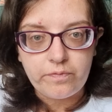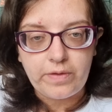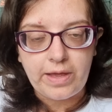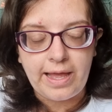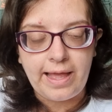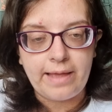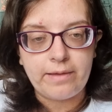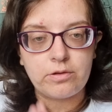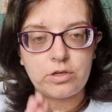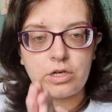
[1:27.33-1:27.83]
I
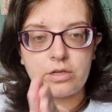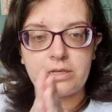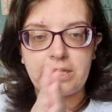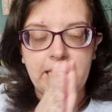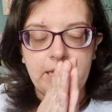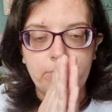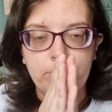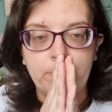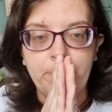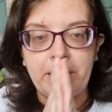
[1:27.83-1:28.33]
am going to
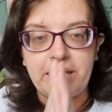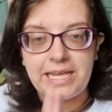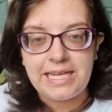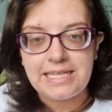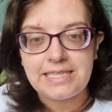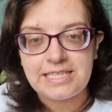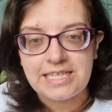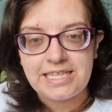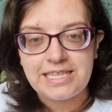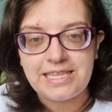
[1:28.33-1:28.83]
keep
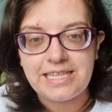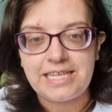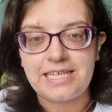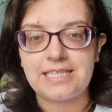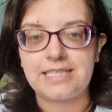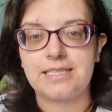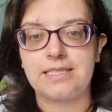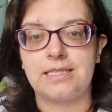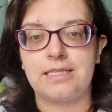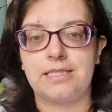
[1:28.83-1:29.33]
repeating
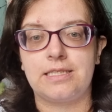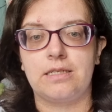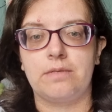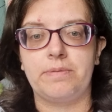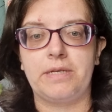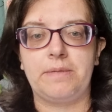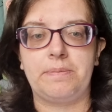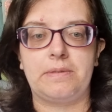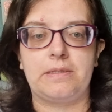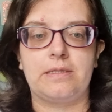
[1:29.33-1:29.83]
this until
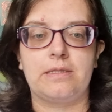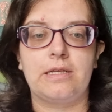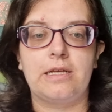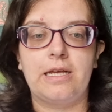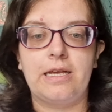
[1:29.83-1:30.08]
people